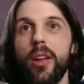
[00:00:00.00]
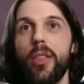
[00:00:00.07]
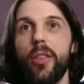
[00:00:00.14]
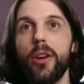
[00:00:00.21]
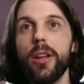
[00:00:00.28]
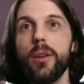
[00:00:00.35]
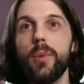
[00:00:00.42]

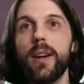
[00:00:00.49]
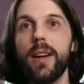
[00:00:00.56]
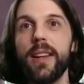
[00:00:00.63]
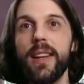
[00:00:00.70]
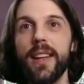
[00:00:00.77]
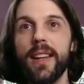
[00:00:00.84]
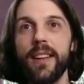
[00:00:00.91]

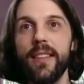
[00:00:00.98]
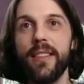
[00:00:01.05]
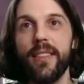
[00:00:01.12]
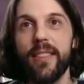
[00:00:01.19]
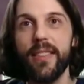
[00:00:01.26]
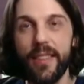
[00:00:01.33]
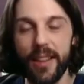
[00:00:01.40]
31 and
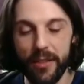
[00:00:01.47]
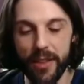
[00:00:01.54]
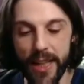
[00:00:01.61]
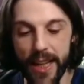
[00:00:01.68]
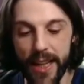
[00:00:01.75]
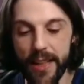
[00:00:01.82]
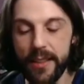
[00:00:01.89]

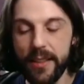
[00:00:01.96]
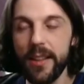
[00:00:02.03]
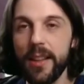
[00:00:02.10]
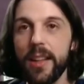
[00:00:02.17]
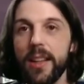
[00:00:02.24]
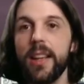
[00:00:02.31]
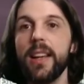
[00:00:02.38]
78.
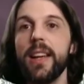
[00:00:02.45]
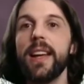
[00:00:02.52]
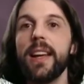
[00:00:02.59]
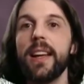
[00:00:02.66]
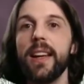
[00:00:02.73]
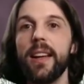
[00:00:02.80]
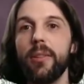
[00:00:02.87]

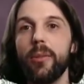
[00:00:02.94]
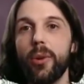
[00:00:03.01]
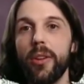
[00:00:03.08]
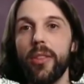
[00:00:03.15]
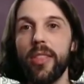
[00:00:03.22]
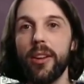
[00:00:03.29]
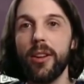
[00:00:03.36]

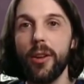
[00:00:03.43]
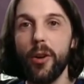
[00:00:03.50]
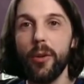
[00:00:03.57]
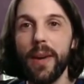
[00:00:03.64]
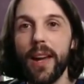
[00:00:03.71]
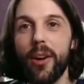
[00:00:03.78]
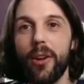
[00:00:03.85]
What the
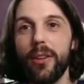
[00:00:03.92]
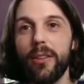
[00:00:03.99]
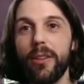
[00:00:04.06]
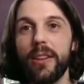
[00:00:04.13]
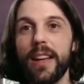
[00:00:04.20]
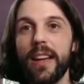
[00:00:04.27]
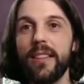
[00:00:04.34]
clone bay
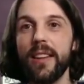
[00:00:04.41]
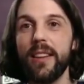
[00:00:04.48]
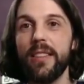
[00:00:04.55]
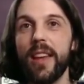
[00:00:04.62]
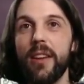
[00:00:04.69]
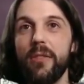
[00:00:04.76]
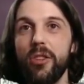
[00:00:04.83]
also does
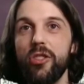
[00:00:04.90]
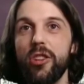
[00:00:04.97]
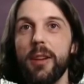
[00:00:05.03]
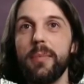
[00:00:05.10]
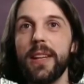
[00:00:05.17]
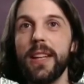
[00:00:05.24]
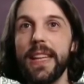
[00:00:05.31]
is every
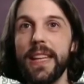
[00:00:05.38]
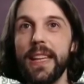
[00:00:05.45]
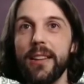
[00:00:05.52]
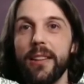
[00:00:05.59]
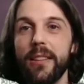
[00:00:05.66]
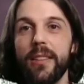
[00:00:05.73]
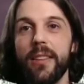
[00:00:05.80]
jump it
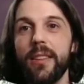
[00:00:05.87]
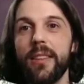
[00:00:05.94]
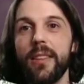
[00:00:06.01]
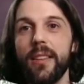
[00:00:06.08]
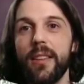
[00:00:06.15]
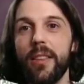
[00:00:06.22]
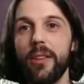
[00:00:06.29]
heals
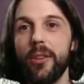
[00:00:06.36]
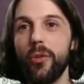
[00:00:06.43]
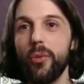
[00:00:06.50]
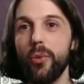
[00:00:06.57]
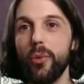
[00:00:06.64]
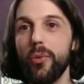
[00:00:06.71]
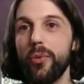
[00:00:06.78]
the
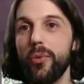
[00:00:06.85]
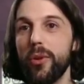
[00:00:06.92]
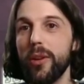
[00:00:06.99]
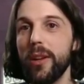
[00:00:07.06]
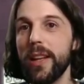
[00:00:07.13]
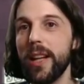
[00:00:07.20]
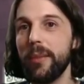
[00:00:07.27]
crew
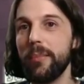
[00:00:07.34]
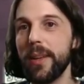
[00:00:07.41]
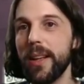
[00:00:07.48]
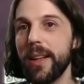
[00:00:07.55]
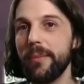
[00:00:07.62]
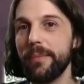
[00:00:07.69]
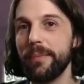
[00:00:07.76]
for a little
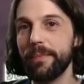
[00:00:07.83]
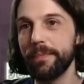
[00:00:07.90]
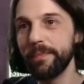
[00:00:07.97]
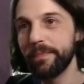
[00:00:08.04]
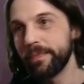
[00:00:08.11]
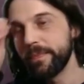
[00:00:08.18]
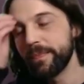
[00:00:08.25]
bit.
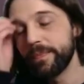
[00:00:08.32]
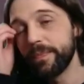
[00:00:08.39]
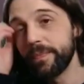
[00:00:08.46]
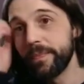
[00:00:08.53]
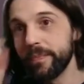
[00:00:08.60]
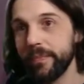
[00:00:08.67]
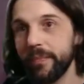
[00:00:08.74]

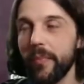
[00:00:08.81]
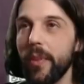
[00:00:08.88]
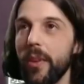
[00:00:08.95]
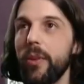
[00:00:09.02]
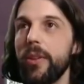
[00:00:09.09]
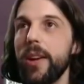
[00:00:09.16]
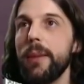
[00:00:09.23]

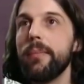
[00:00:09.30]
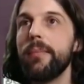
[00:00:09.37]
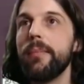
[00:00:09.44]
Okay.